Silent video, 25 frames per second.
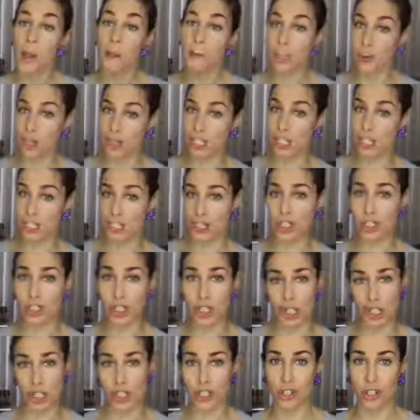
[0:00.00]

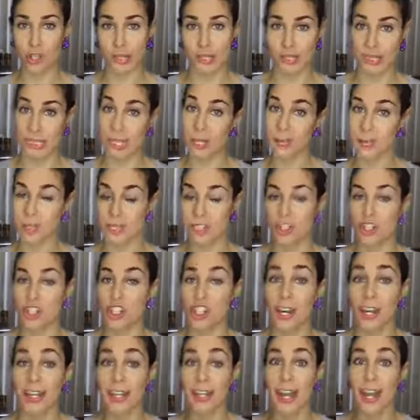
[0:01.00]
Personal little tips and
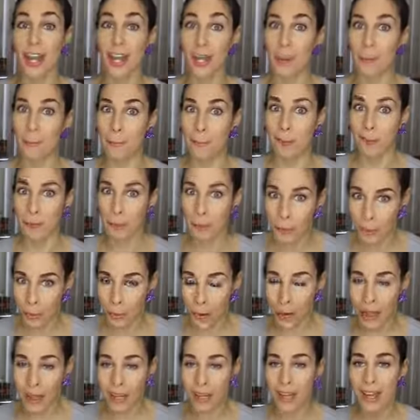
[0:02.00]
trick number
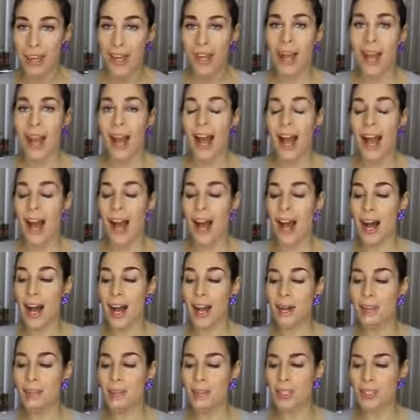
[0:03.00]
1.
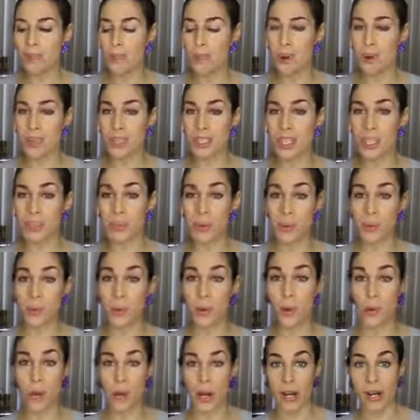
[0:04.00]
Supposedly
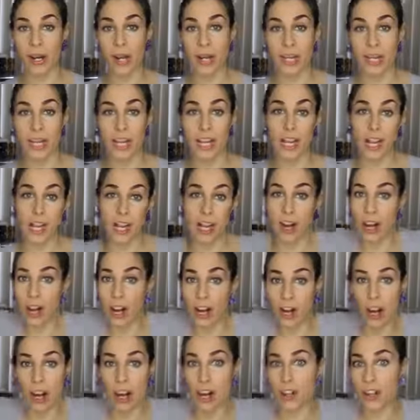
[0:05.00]
people wear it like
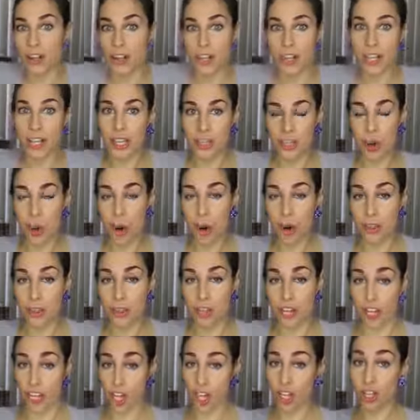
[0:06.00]
underneath all
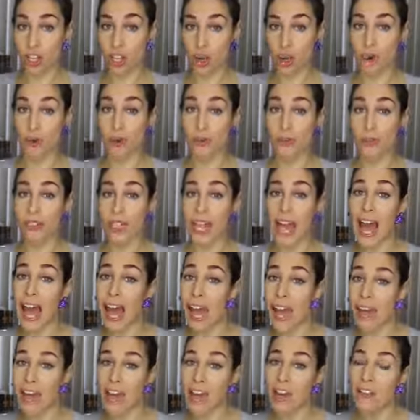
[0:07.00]
their clothes.
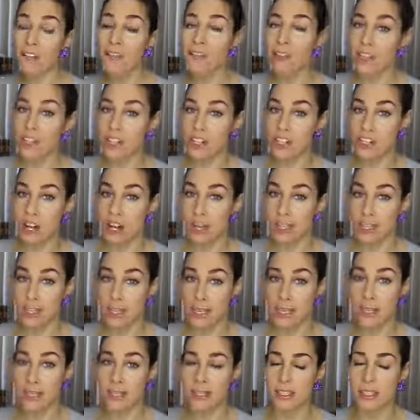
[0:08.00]
I have very dry
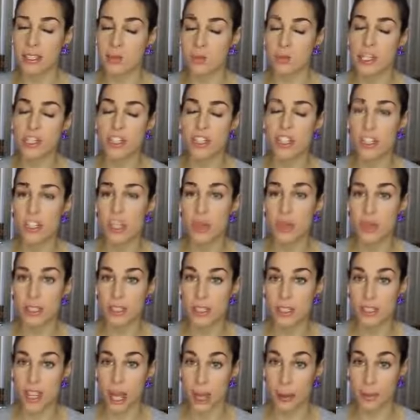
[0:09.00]
skin, especially in the
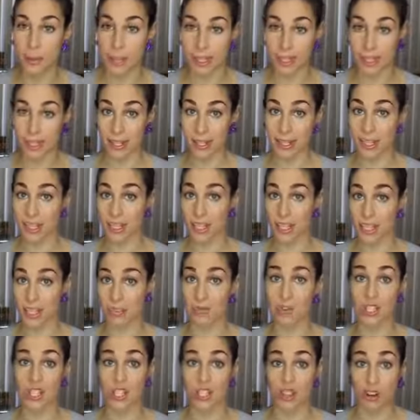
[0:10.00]
wintertime. My skin gets
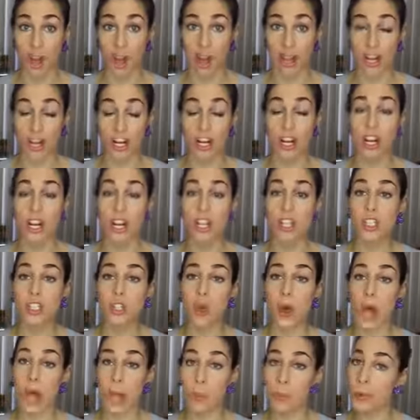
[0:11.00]
even drier.
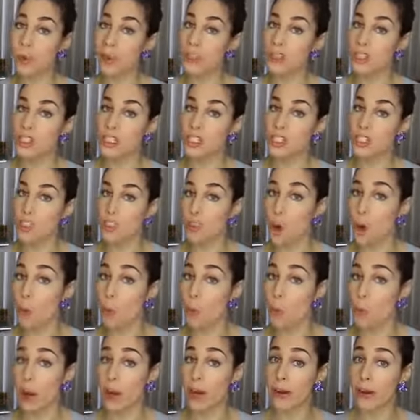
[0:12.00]
So I personally
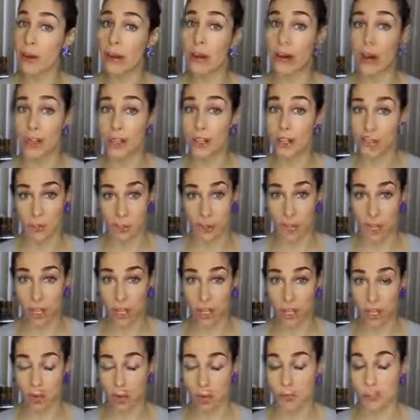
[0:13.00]
don't wear it under my
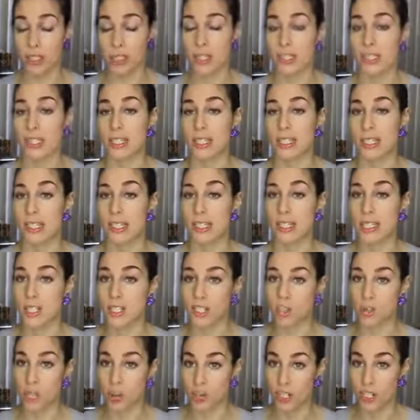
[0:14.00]
clothes. Since it
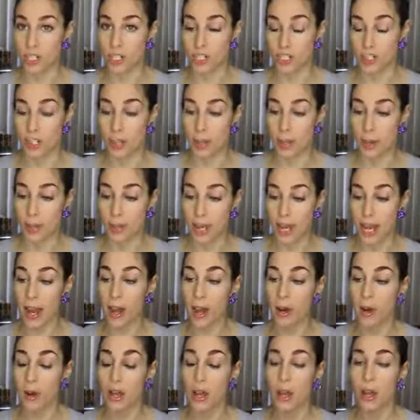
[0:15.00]
is wintertime
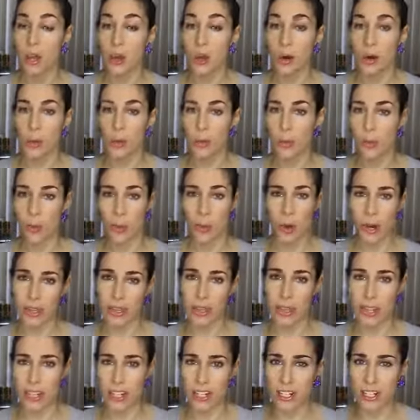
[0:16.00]
now, we wear
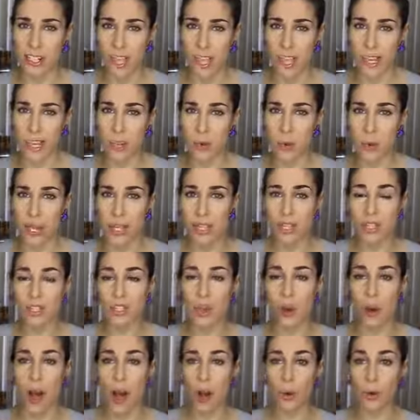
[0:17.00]
layers anyway,
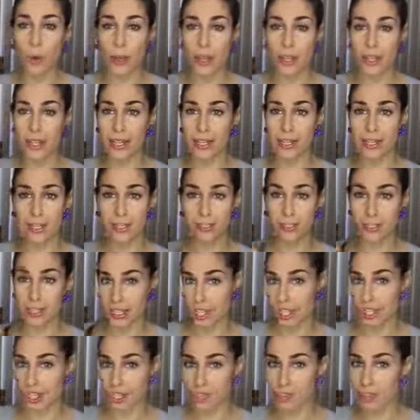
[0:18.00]
so I'll wear like a little
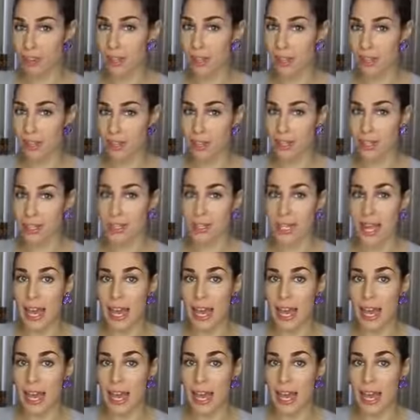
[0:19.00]
t-shirt like this